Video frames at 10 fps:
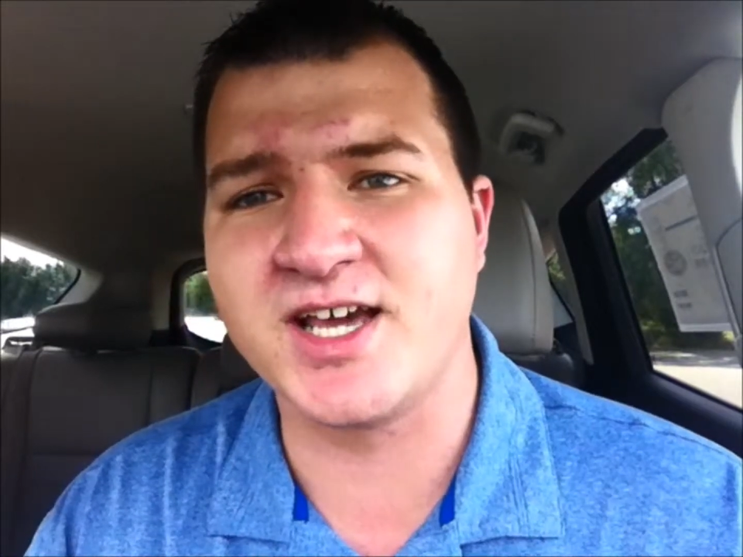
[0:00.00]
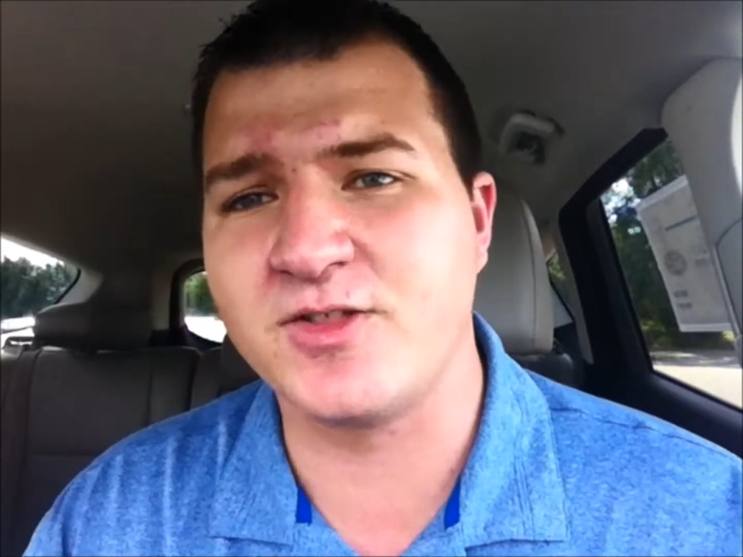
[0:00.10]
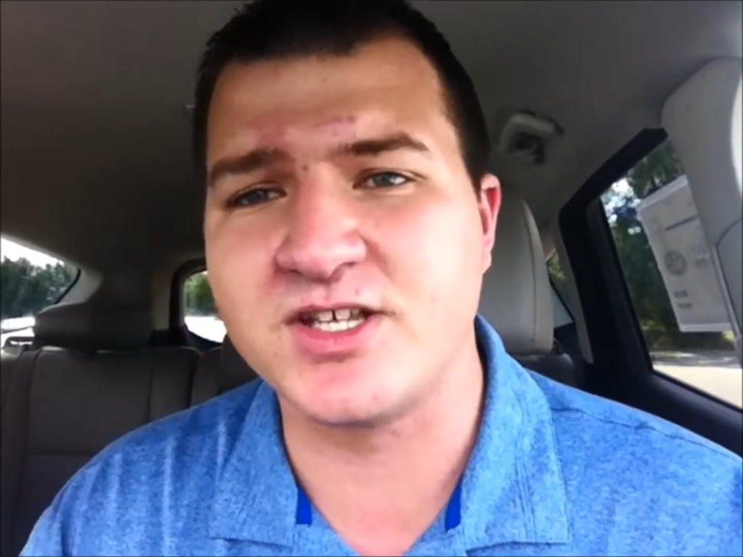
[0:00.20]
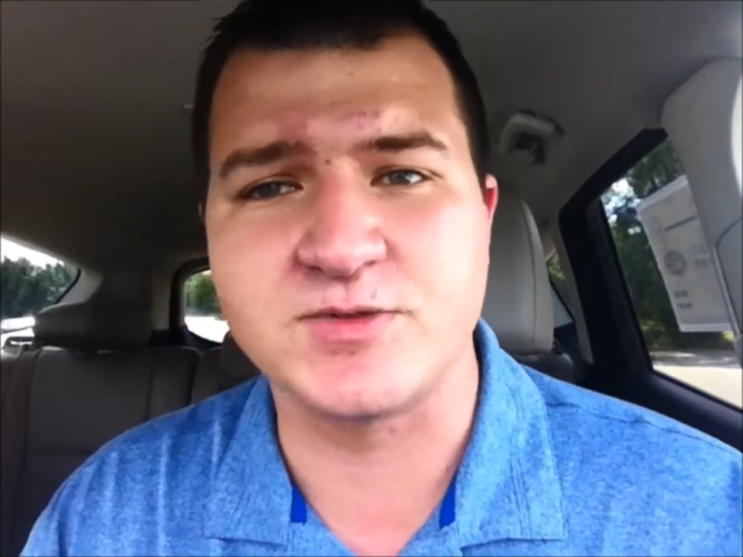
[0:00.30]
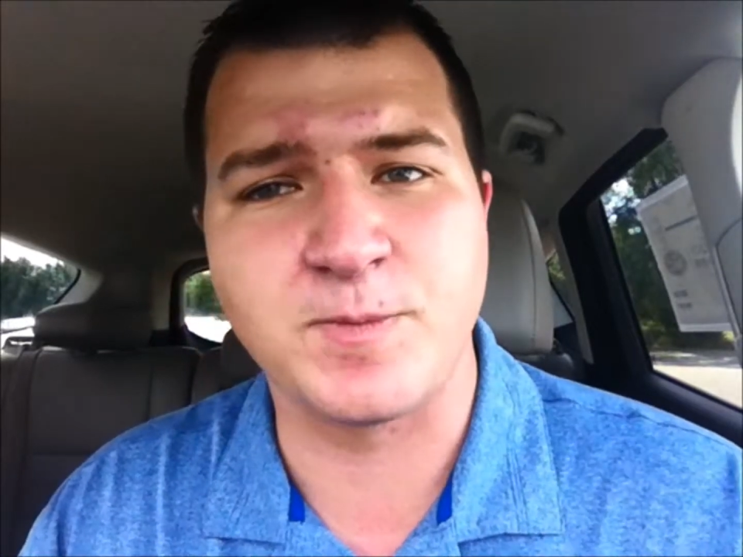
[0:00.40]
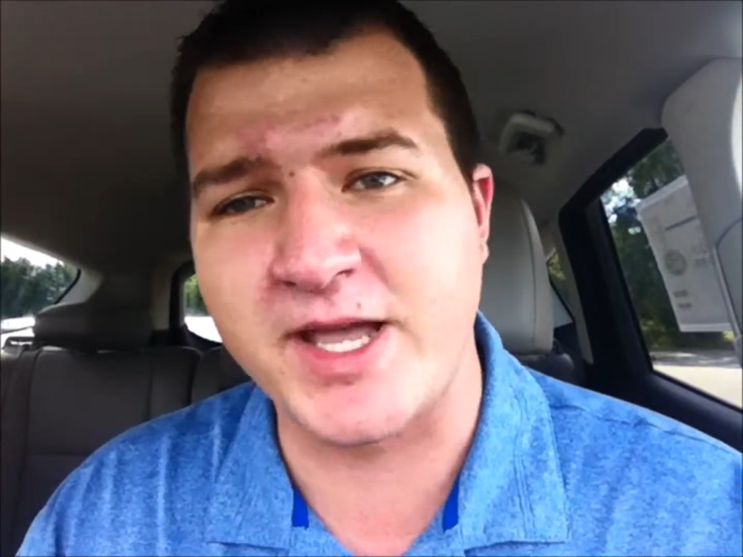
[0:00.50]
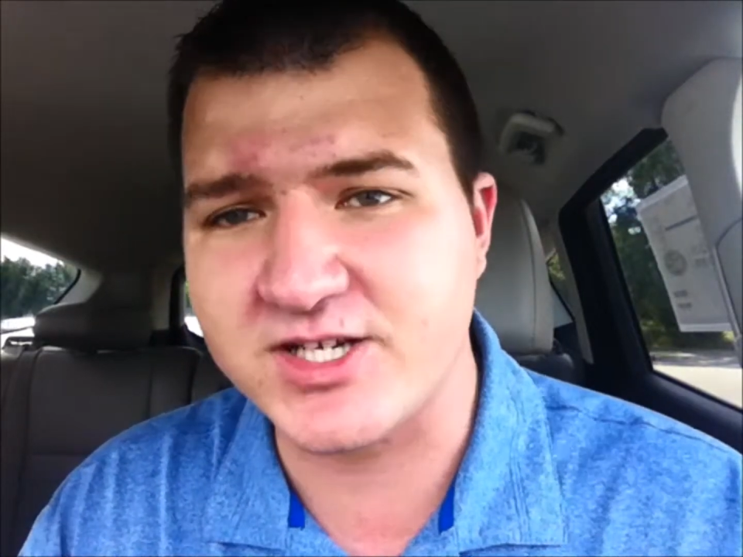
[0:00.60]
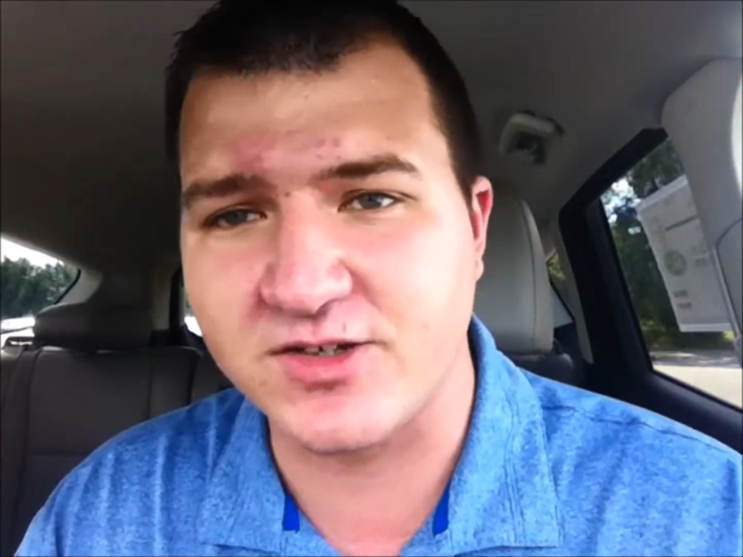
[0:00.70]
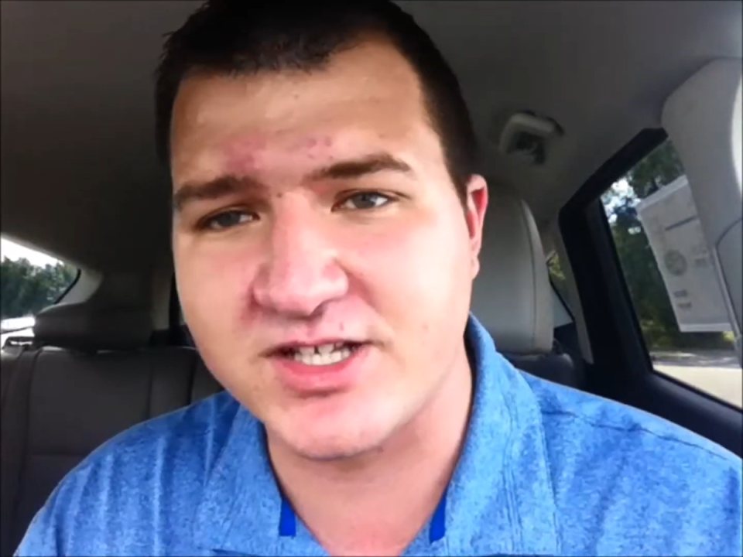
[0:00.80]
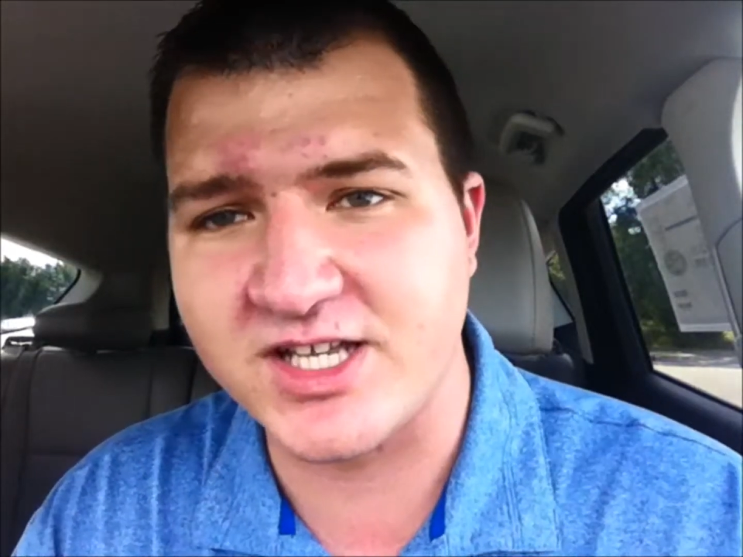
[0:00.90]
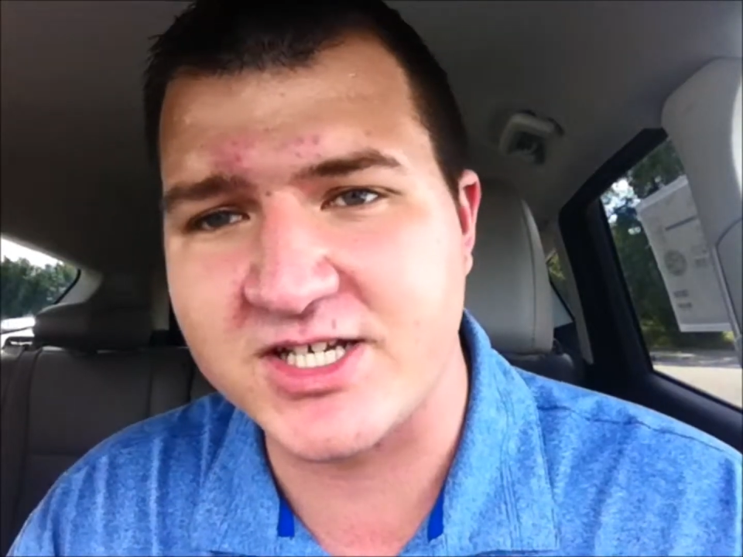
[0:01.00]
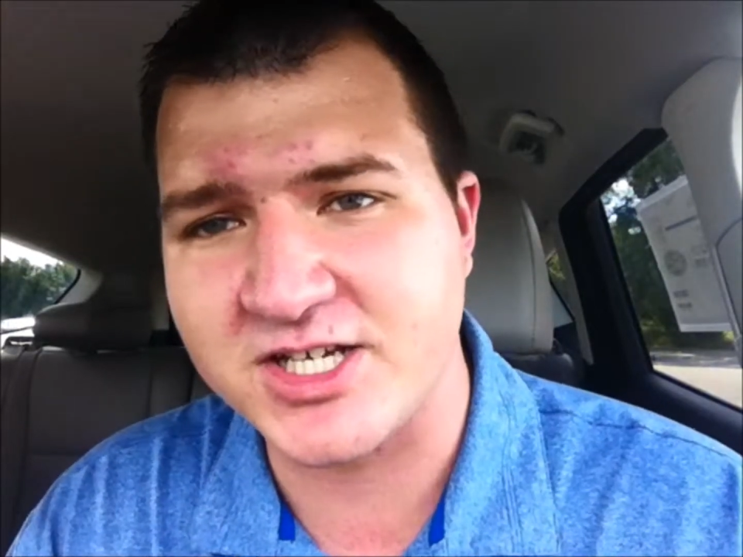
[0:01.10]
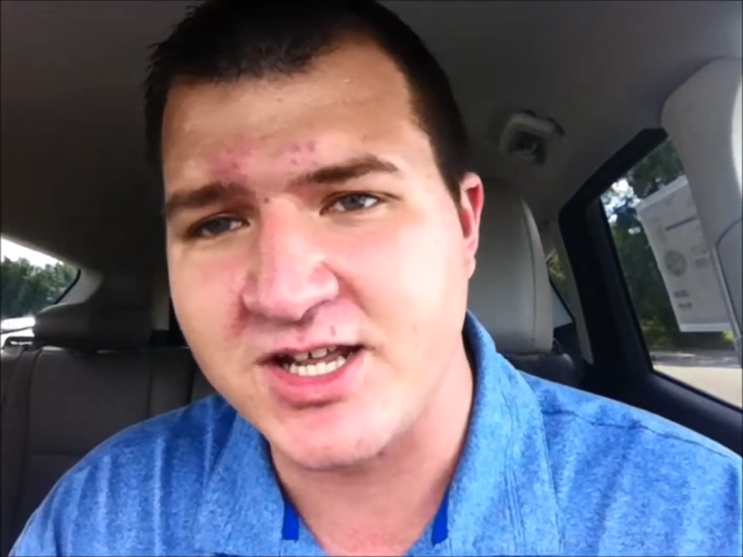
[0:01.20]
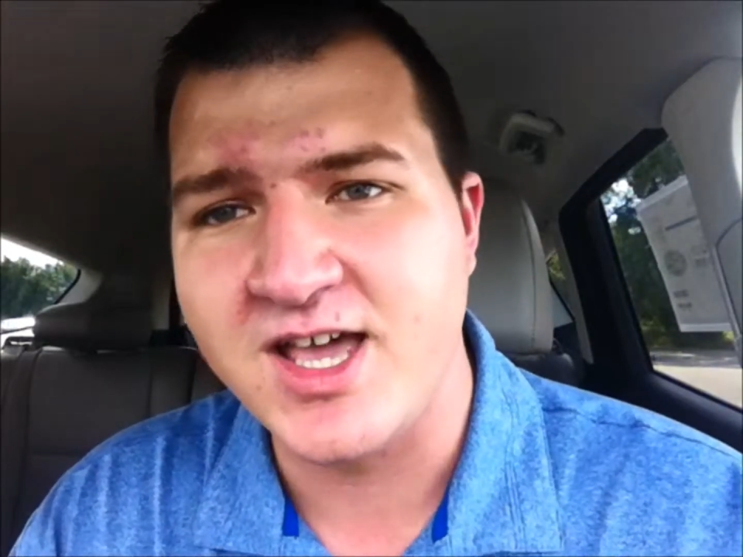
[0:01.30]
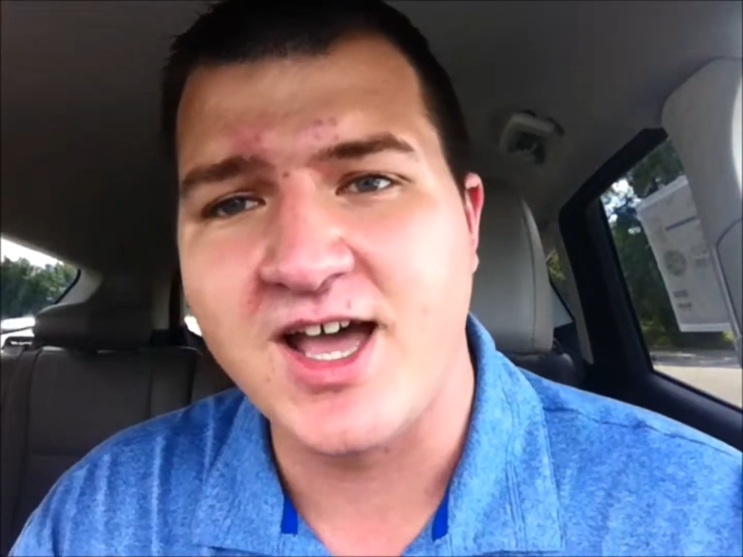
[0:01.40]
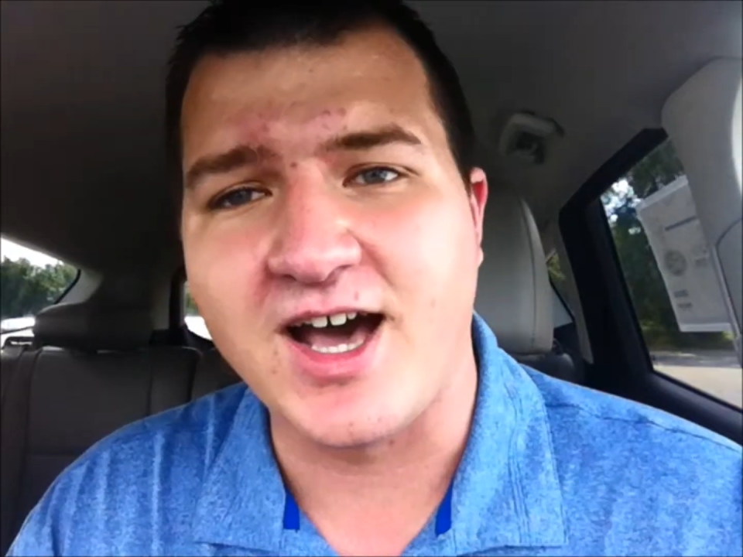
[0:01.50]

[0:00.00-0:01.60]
out this special edition